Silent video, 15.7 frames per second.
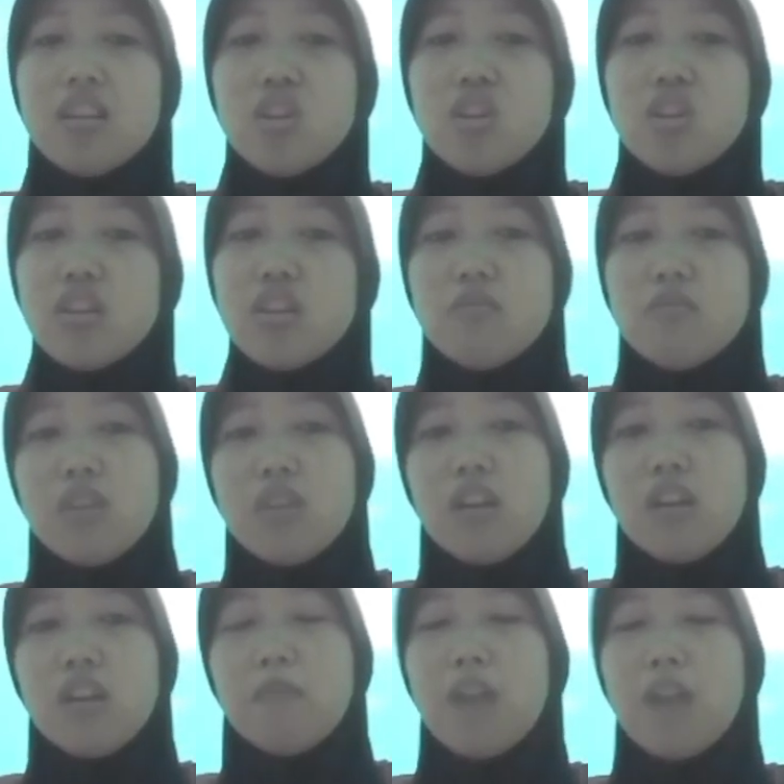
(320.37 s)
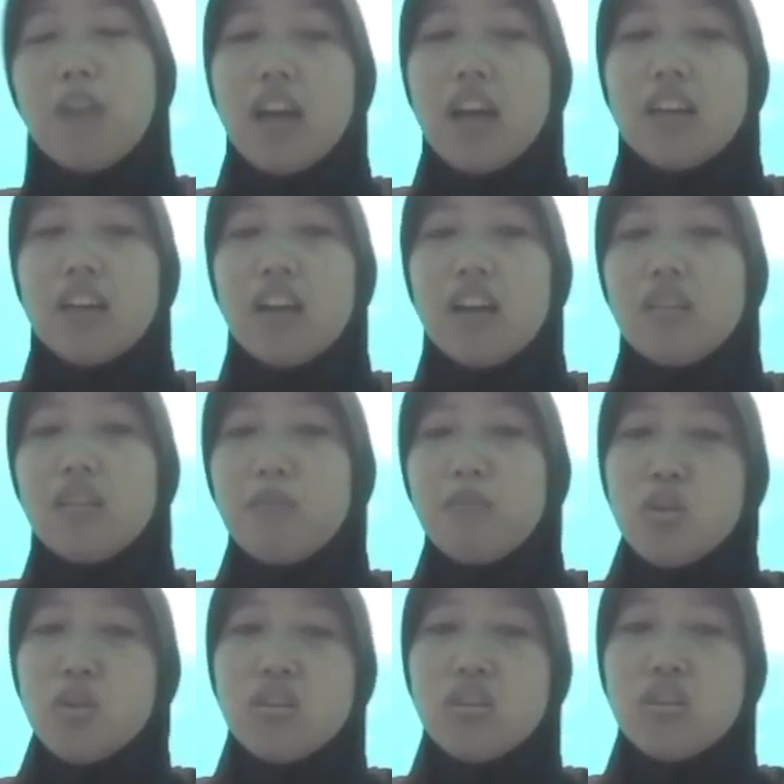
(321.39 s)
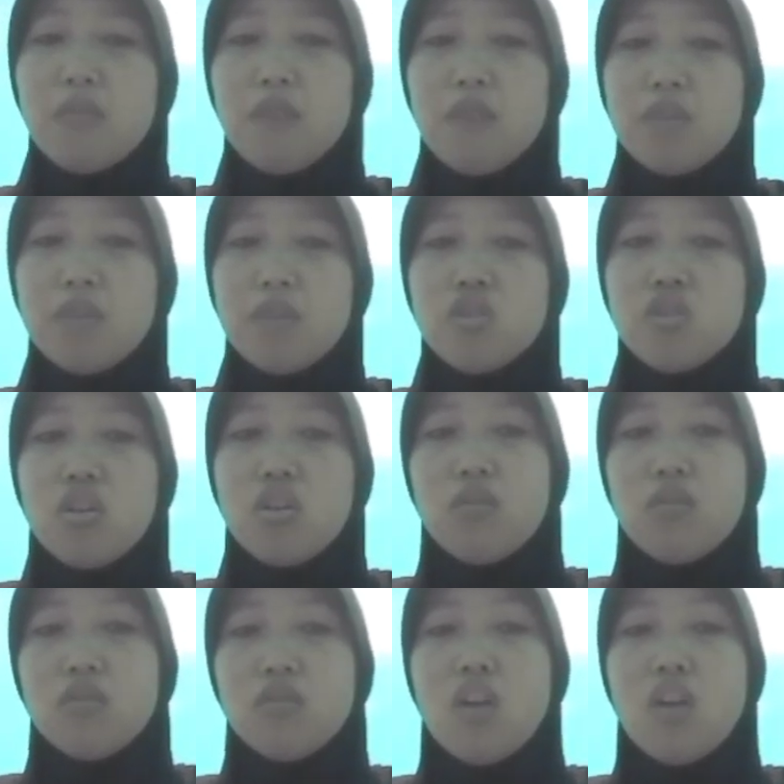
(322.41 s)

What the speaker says: treatment applied had a positive effect on